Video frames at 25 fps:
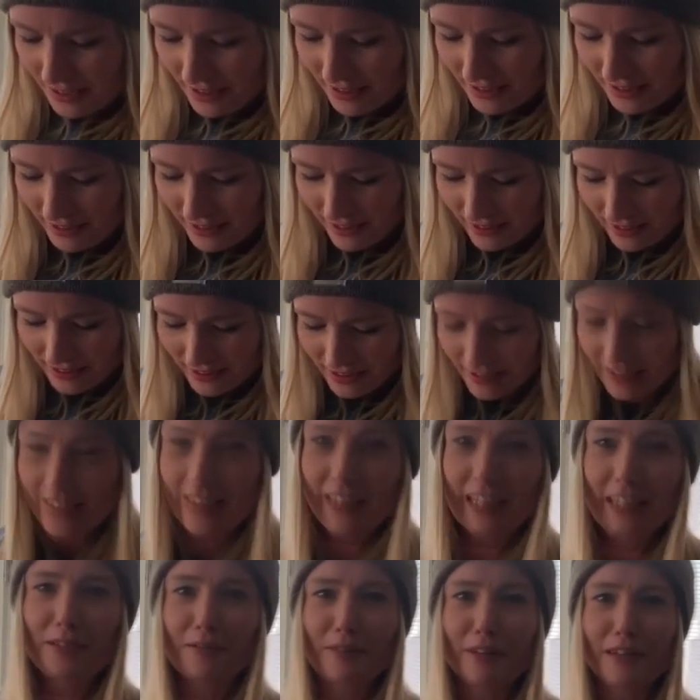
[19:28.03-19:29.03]
Yeah,
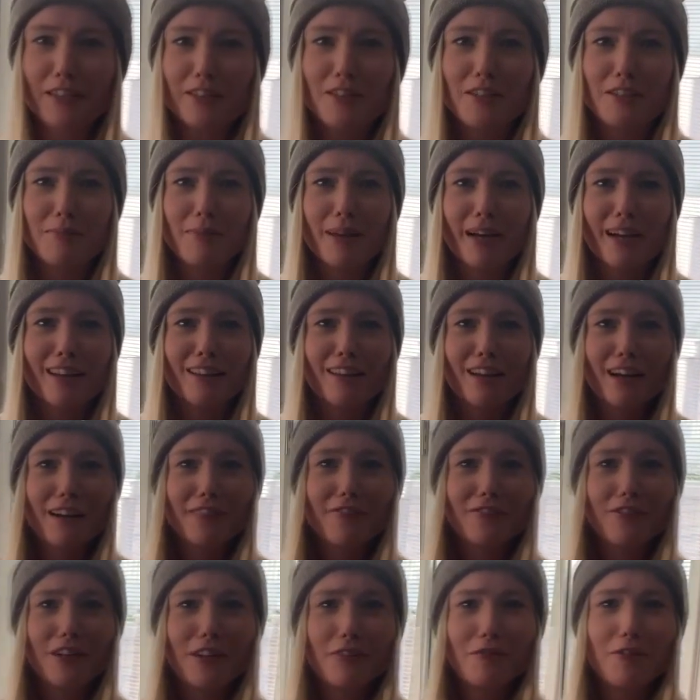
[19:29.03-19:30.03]
that's what I use my
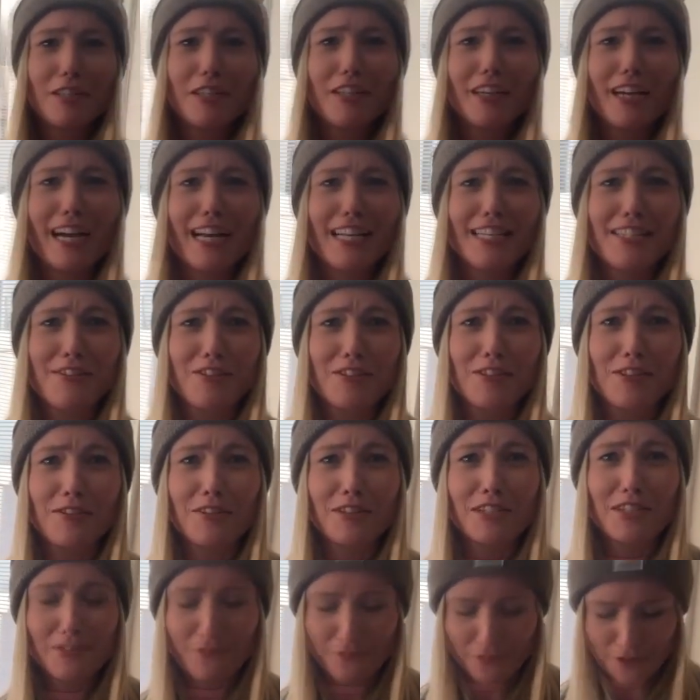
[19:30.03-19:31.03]
clock for. What do you guys use
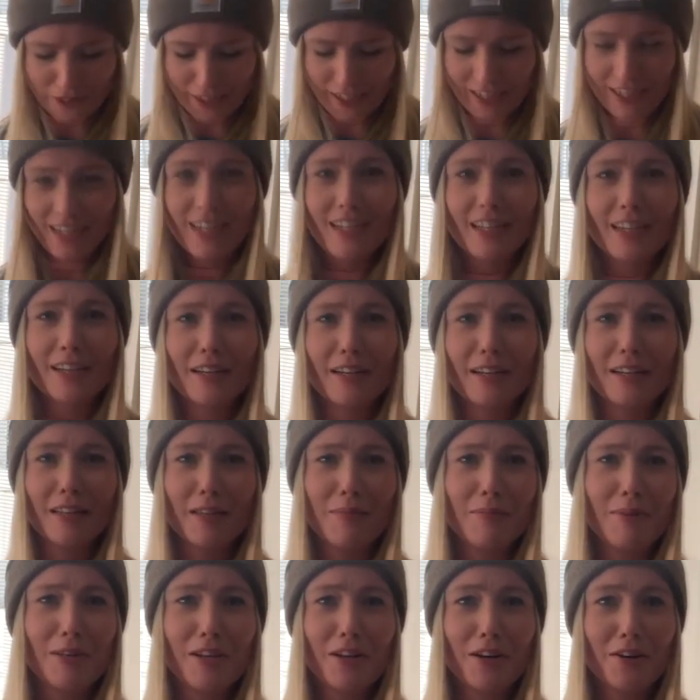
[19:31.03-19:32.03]
yours for?
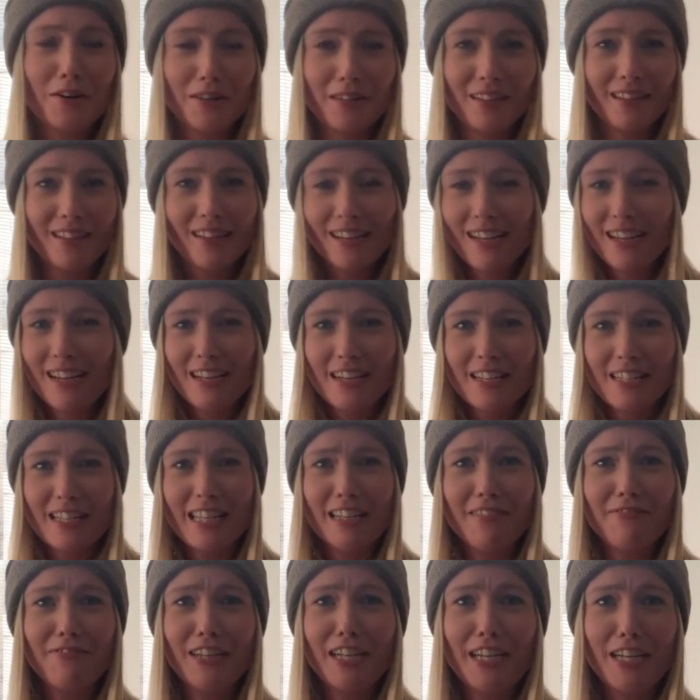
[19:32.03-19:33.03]
Let me know and
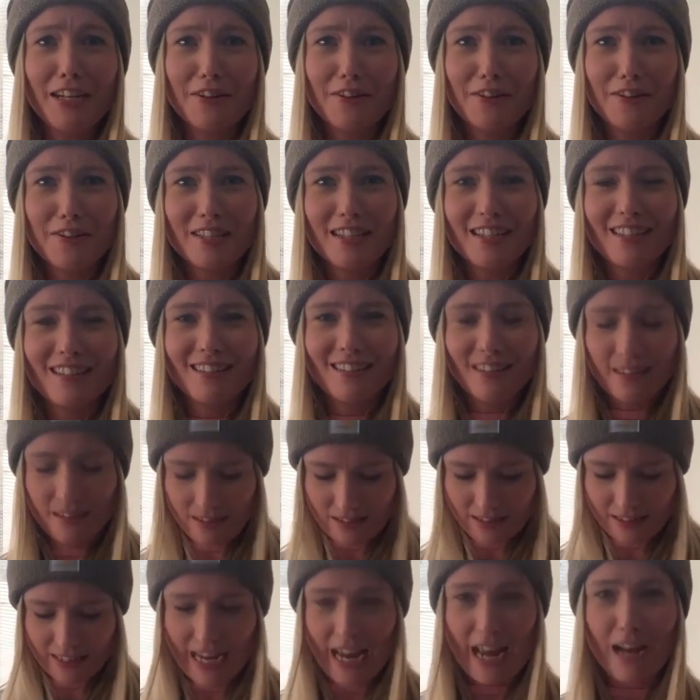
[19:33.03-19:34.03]
send videos
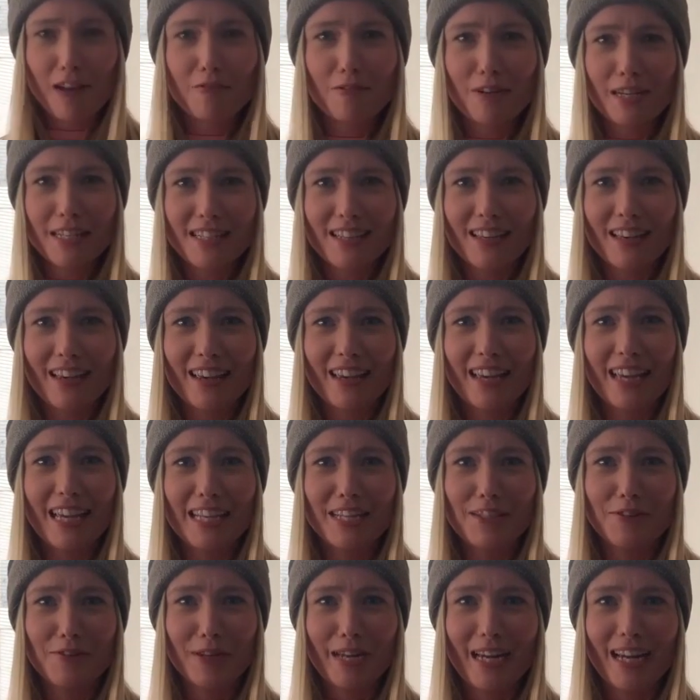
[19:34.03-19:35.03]
and tag Westgate
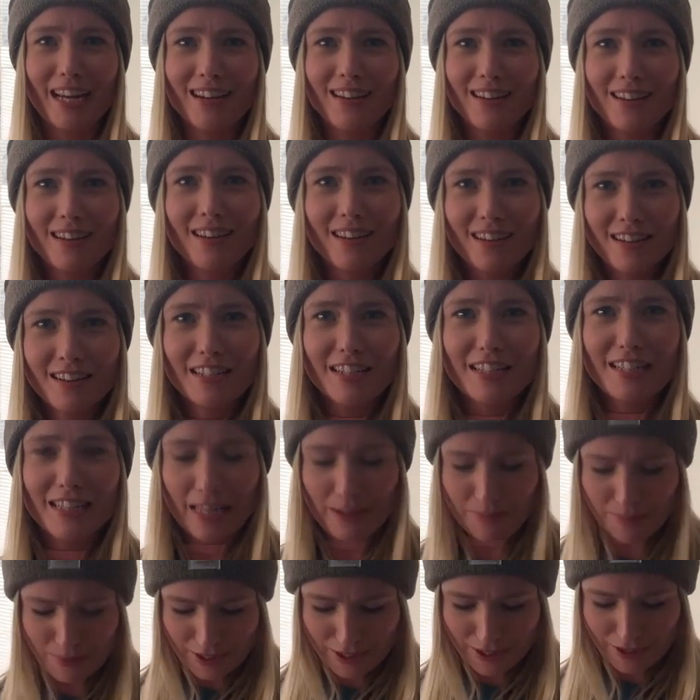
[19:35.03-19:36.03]
Kids, okay? Just
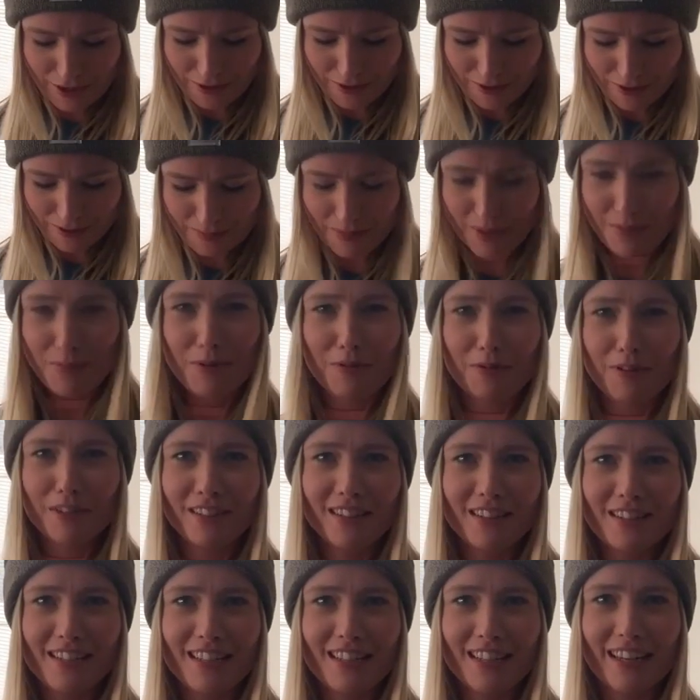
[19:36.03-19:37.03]
let me know. Maybe we're
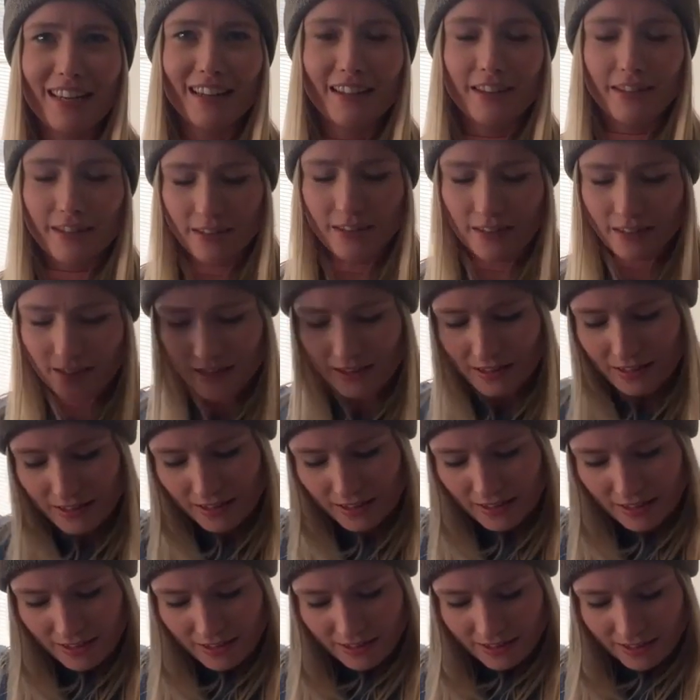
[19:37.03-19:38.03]
in this together.
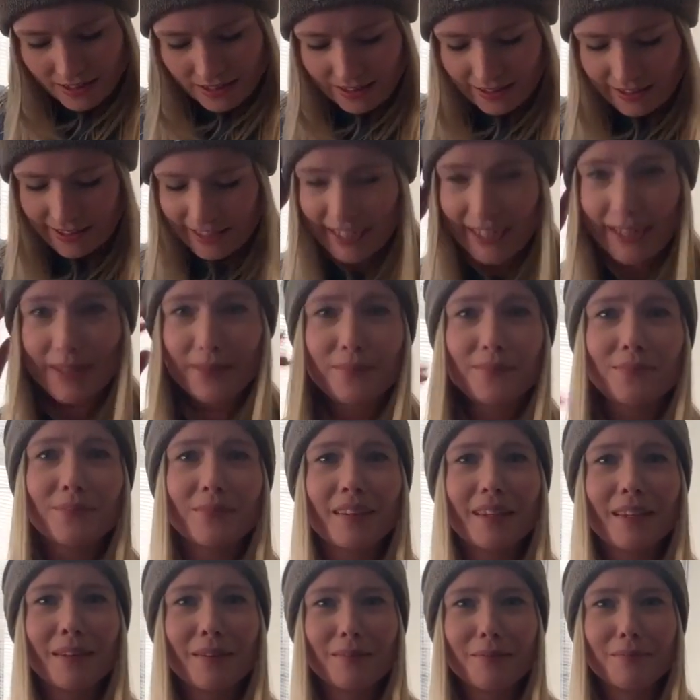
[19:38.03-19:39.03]
All right,
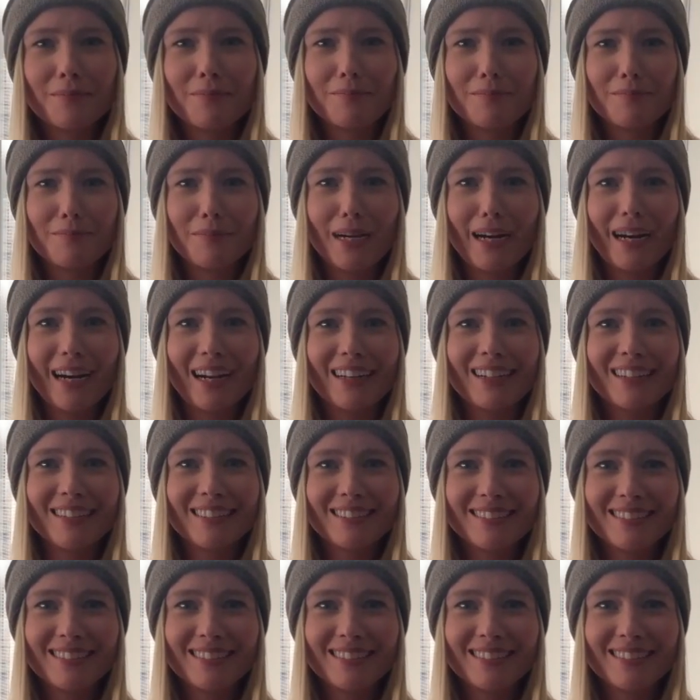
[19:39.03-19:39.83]
bye.